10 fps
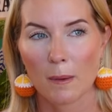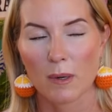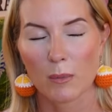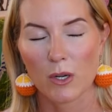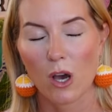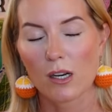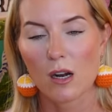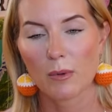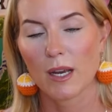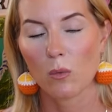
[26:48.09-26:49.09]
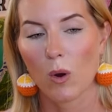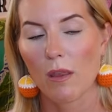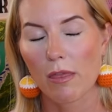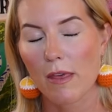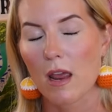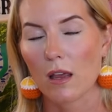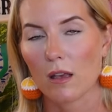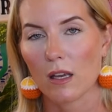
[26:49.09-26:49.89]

but I would not comprehend one thing